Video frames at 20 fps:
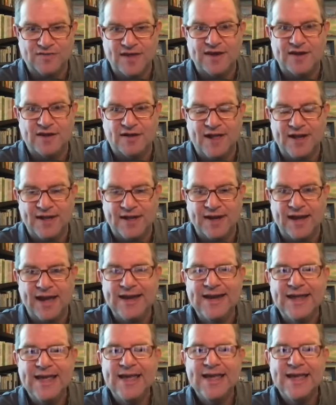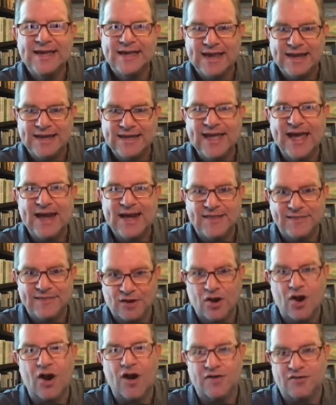o'clock yeah. at night can yeah. get in the
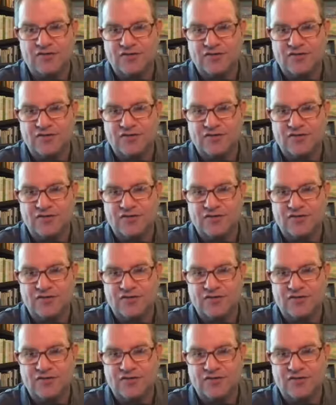cars.